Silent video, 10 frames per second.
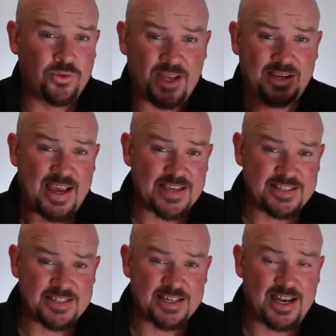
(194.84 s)
that
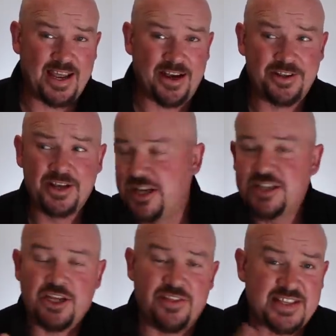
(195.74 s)
gaseous cloud.
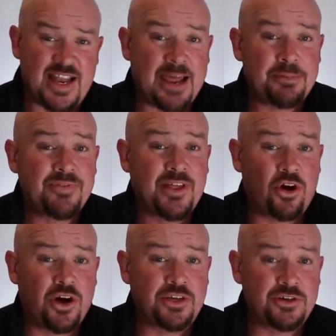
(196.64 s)
So there's an app that
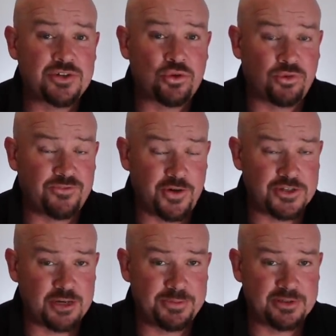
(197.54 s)
I use called
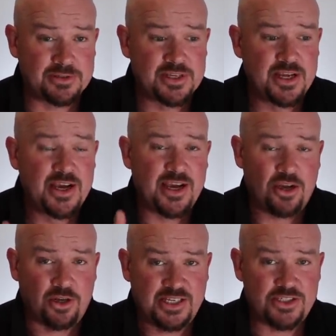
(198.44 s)
PhotoPills, and
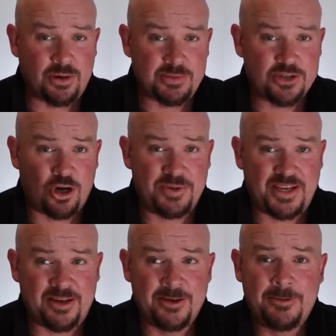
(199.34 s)
I'll link to it at the top
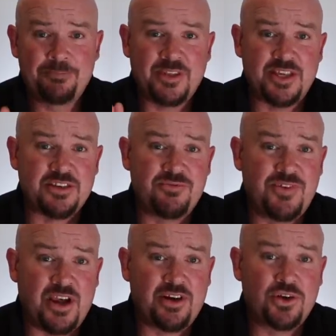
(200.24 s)
here. It's a
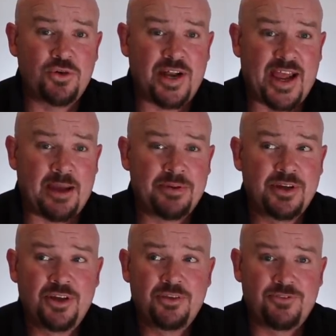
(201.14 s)
very good app
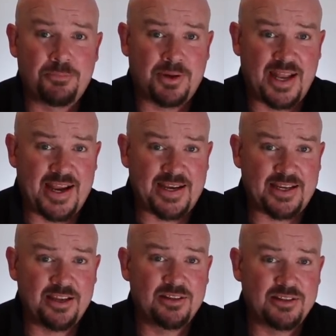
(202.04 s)
for
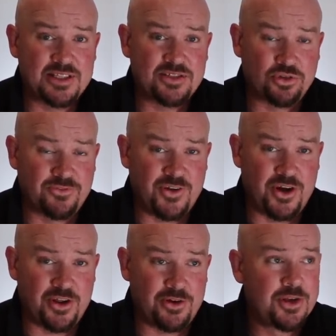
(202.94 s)
planning this sort of
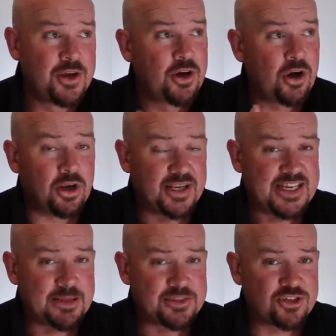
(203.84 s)
photo. I'll
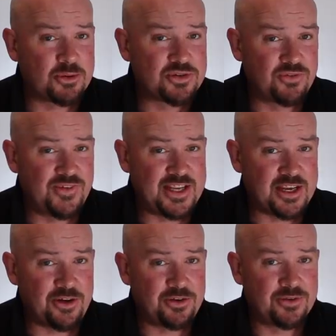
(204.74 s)
link up the top to a
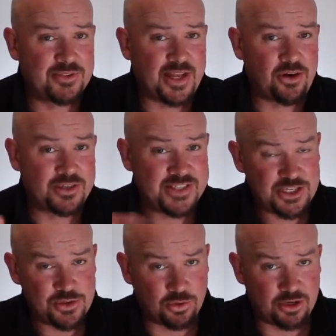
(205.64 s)
video that I
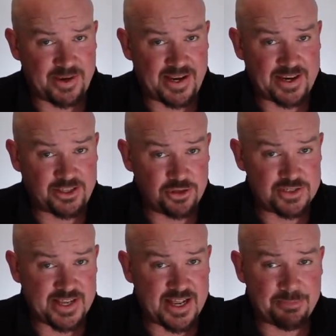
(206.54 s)
teach you all about how to use
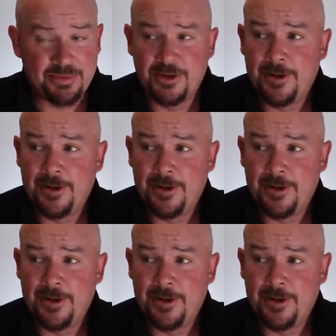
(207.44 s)
that app.